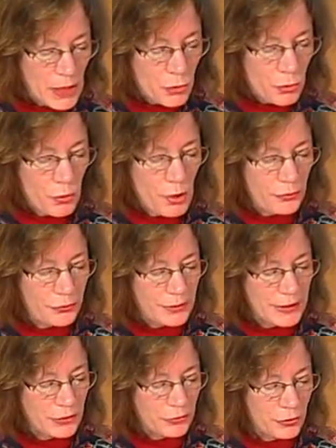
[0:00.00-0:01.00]

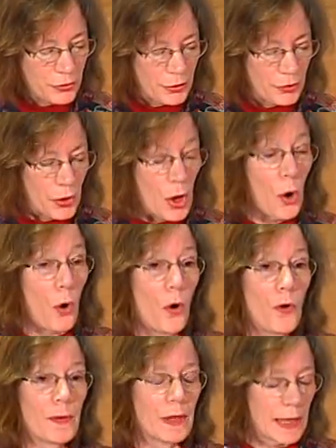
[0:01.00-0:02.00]
crossing in turn,
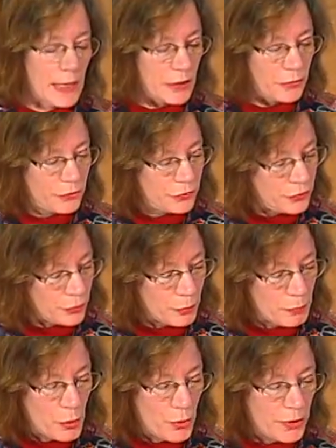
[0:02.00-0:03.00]
overland to a
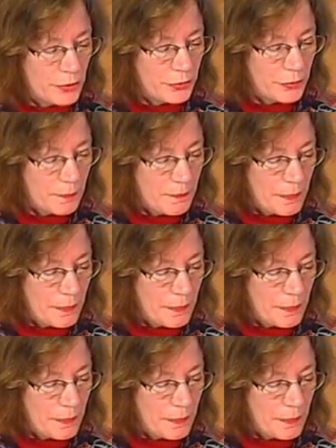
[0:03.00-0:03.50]
port,